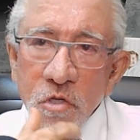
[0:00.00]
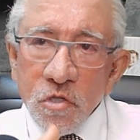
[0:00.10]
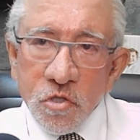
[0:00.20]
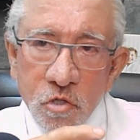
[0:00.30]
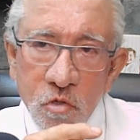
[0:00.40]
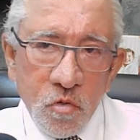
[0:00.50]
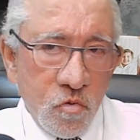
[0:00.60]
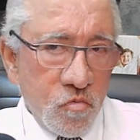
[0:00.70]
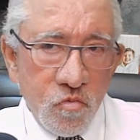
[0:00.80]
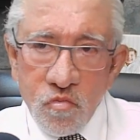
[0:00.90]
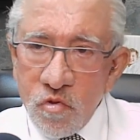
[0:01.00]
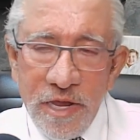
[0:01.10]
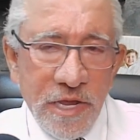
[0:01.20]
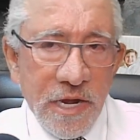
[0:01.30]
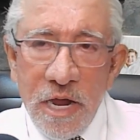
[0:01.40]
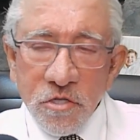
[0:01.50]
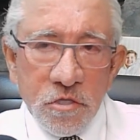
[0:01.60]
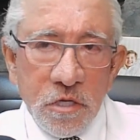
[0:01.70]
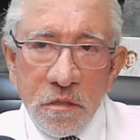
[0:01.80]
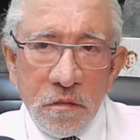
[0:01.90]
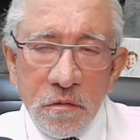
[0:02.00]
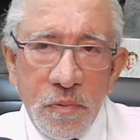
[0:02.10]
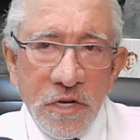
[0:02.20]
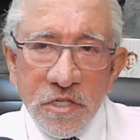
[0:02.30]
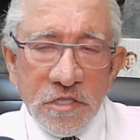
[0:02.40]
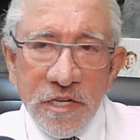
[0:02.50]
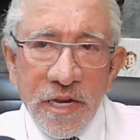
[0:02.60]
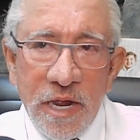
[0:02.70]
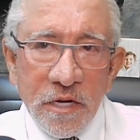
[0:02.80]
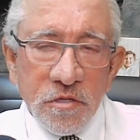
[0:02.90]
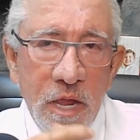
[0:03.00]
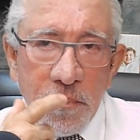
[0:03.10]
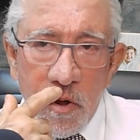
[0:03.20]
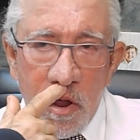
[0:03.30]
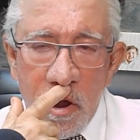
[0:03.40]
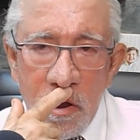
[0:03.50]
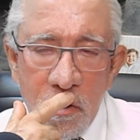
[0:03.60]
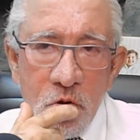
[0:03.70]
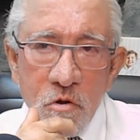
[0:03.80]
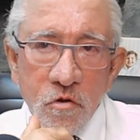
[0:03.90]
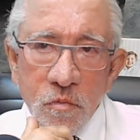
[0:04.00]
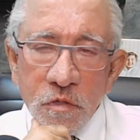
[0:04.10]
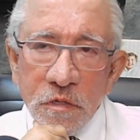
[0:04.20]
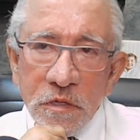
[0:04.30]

So patients can actually apply ointment.